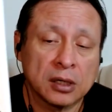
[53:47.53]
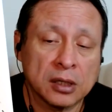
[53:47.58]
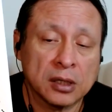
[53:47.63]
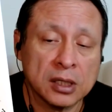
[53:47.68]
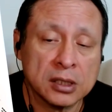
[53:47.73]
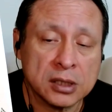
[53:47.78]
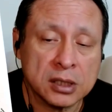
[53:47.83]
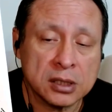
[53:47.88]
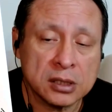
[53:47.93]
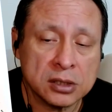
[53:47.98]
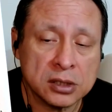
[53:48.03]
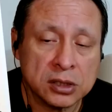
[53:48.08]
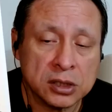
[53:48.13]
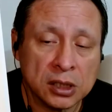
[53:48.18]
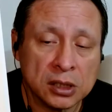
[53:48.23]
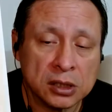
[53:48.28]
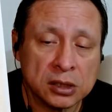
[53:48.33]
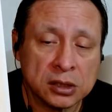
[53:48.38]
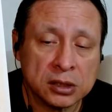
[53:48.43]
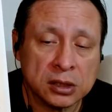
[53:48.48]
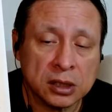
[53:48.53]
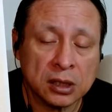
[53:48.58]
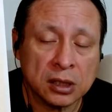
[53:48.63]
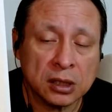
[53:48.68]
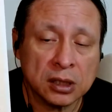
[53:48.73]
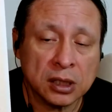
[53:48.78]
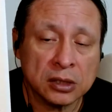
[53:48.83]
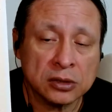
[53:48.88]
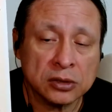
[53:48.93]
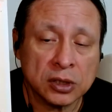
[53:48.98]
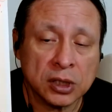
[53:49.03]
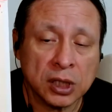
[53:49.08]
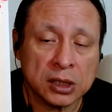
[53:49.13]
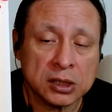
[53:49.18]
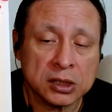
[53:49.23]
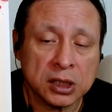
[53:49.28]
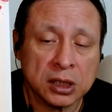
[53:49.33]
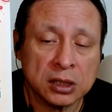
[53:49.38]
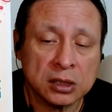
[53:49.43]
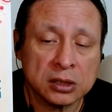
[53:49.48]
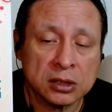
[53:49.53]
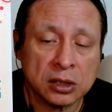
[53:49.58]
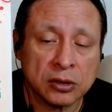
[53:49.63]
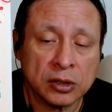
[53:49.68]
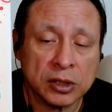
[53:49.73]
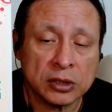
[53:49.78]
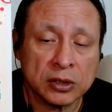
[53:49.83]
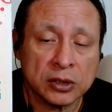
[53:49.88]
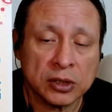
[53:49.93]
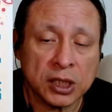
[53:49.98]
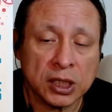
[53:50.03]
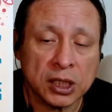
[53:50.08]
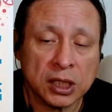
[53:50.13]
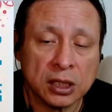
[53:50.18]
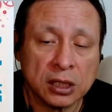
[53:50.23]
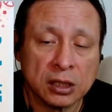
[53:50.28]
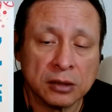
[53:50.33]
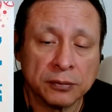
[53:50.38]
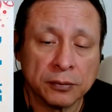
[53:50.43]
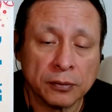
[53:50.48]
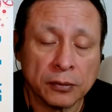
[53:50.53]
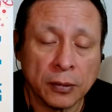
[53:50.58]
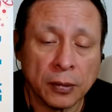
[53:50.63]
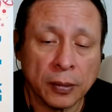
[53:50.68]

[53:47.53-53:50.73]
This is just an introduction to critical thinking,